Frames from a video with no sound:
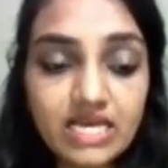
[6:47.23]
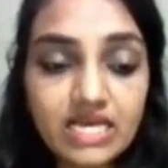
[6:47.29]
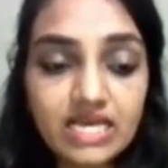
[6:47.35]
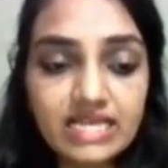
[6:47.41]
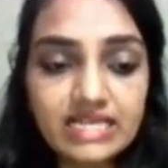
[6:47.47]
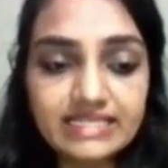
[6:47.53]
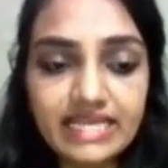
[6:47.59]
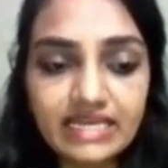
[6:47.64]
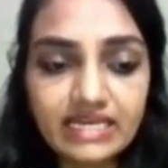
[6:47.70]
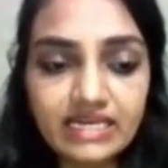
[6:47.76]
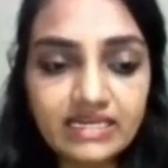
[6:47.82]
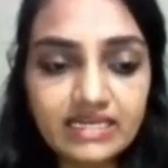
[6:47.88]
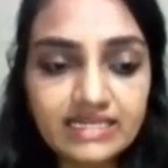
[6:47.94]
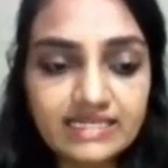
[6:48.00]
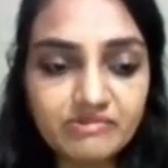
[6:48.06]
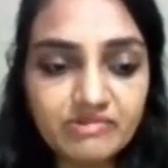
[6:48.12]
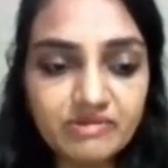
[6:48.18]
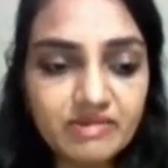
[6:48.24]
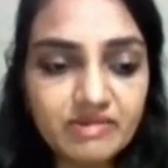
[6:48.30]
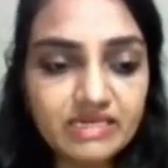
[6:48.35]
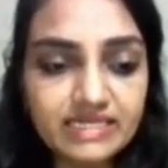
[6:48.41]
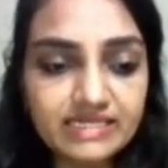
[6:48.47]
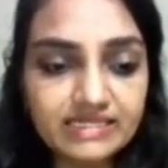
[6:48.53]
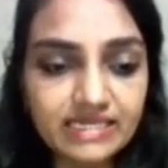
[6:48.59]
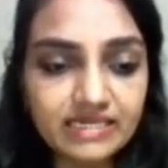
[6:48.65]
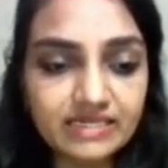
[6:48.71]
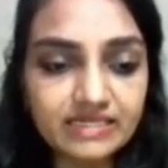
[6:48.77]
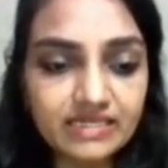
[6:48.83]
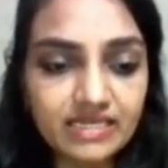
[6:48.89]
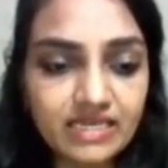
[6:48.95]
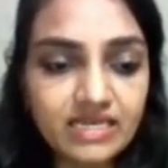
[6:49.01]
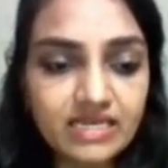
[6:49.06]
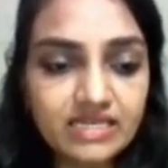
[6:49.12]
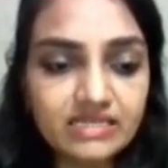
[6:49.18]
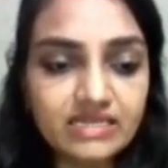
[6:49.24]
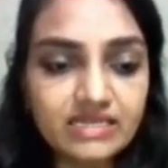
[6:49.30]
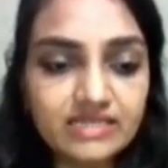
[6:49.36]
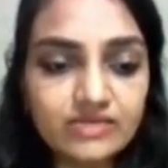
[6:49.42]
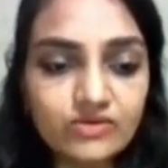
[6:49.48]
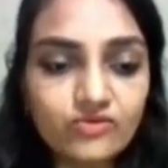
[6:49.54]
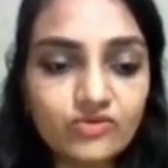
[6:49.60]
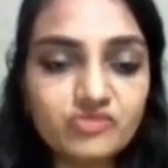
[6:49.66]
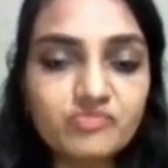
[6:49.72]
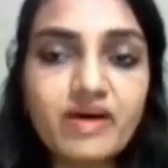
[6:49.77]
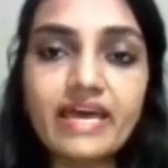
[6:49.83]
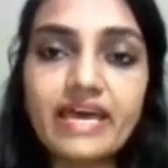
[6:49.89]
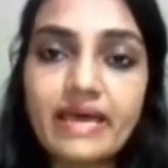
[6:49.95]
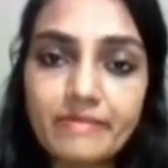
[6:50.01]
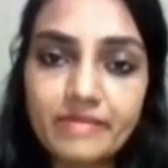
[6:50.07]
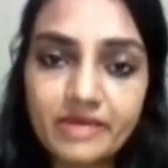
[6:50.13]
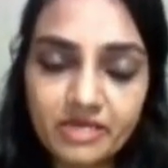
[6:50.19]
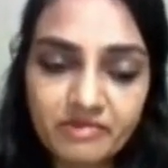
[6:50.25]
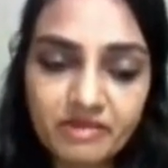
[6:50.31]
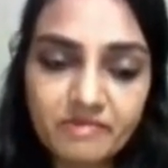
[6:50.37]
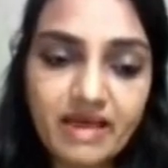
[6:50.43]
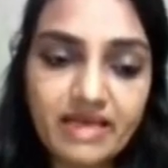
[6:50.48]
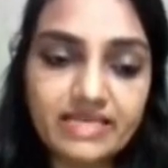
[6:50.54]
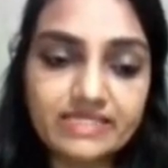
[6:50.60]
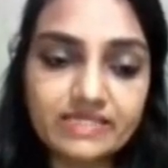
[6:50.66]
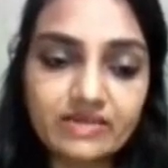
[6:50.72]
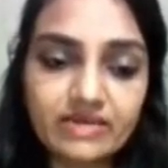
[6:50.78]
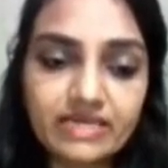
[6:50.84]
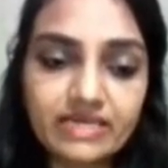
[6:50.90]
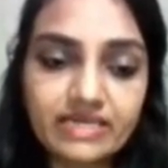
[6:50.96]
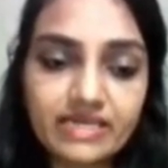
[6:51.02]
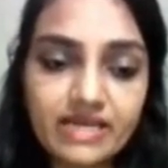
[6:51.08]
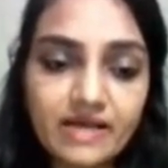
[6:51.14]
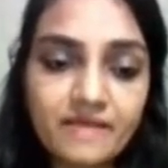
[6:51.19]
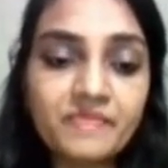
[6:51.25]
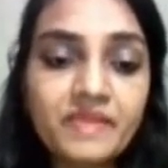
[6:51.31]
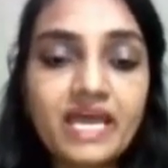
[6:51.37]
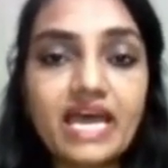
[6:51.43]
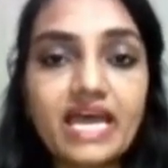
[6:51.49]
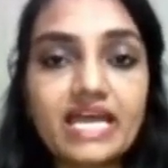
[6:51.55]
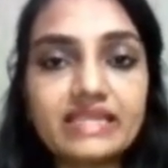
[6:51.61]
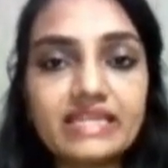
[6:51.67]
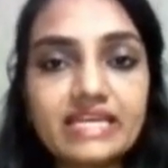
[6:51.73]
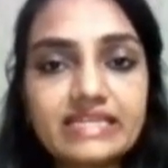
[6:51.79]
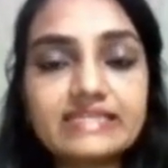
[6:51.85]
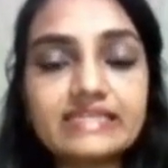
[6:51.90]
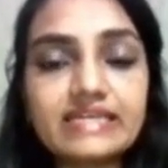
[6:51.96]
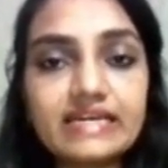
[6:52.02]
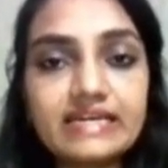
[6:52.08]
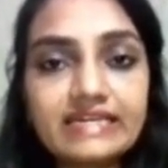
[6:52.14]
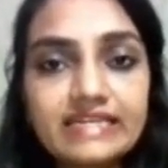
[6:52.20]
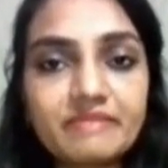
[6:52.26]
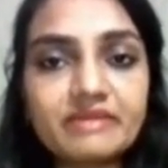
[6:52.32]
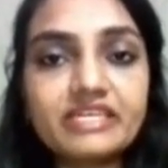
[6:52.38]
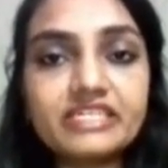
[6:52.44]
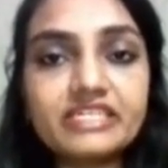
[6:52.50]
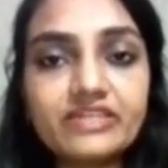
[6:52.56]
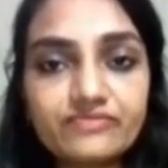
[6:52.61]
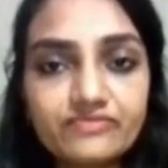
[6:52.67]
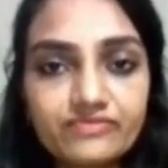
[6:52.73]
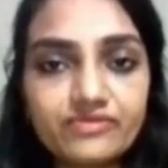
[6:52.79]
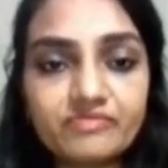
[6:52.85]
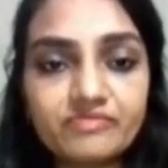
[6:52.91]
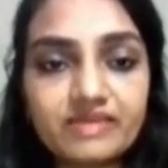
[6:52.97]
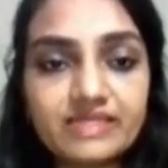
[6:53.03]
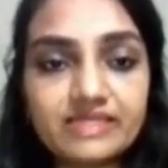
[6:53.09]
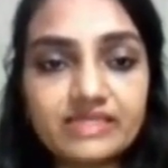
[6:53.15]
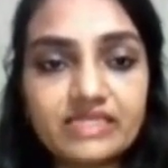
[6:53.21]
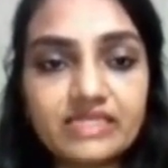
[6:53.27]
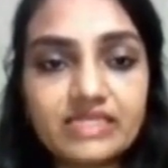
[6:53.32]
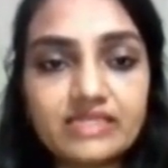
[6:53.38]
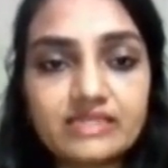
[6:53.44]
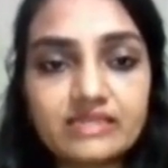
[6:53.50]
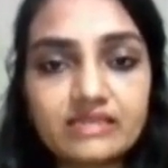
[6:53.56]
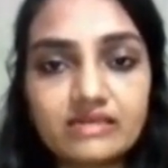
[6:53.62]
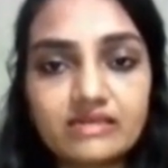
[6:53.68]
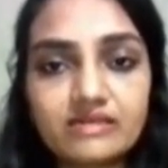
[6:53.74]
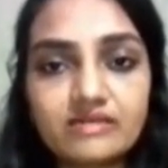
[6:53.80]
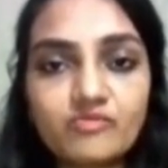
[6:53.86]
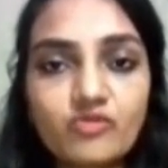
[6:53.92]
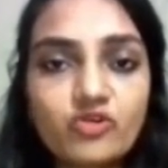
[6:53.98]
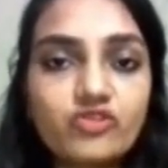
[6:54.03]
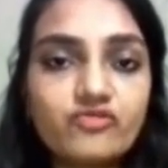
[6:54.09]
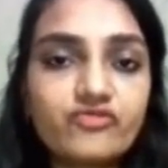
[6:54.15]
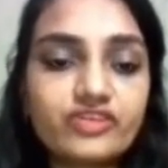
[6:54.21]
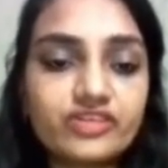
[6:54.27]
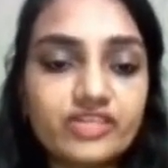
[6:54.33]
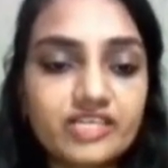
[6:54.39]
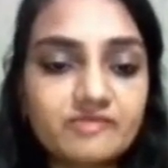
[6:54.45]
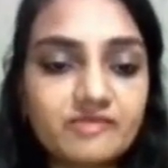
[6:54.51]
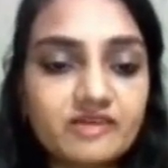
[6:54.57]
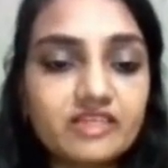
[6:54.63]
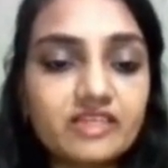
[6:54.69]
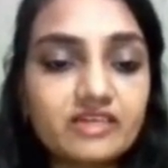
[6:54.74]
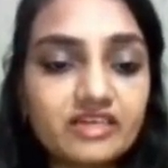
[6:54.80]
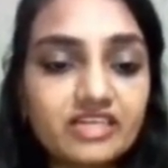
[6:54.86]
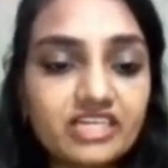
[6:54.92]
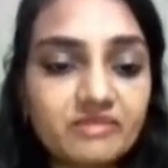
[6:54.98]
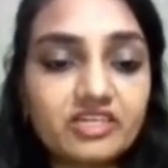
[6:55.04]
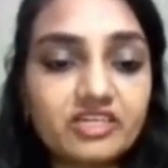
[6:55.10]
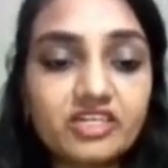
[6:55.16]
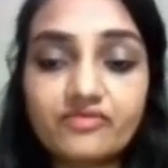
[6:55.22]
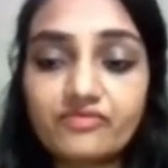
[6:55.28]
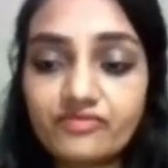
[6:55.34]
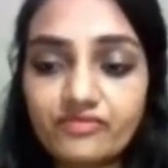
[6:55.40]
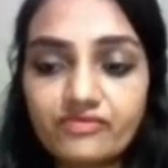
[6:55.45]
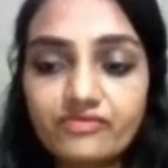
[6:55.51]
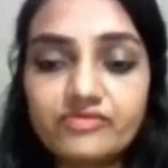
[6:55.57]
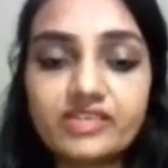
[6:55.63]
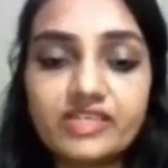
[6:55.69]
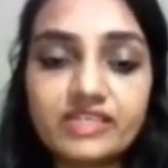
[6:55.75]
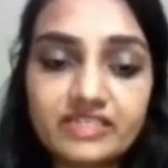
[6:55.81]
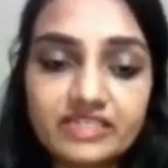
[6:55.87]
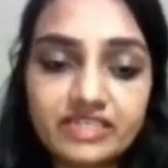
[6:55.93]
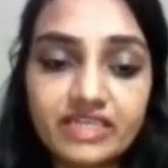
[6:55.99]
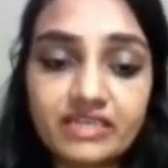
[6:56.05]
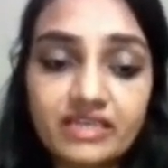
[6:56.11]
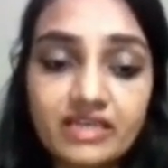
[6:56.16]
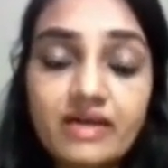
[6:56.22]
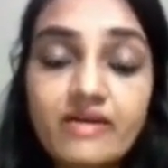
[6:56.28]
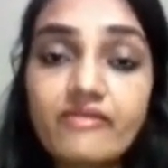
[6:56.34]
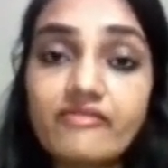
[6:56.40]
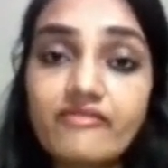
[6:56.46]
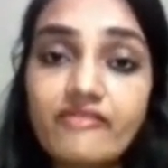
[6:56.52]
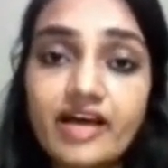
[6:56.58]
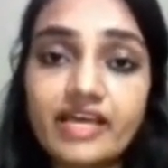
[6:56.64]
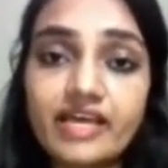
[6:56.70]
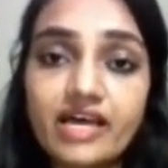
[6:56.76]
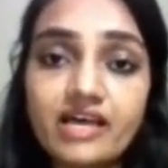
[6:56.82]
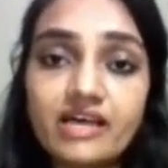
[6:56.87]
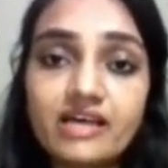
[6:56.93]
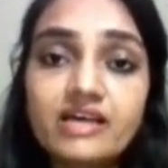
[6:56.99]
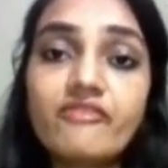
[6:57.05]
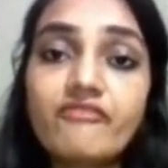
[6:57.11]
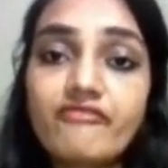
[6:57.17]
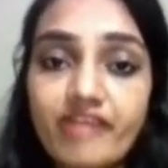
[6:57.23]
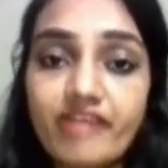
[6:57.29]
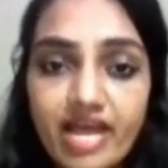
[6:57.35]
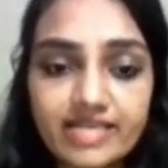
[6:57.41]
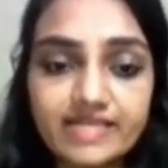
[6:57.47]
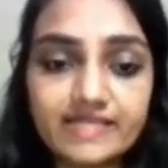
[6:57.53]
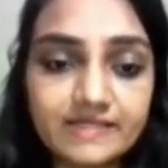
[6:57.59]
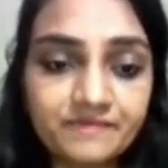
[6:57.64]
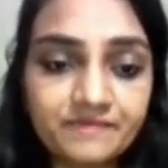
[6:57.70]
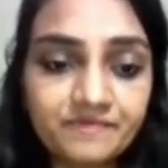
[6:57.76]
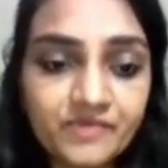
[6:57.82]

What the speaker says: Second is amoebic dysentery, that is caused by entamoeba histolytica, and that is contaminated food, means it is a mode of transfer is a contaminated food and drink via flies.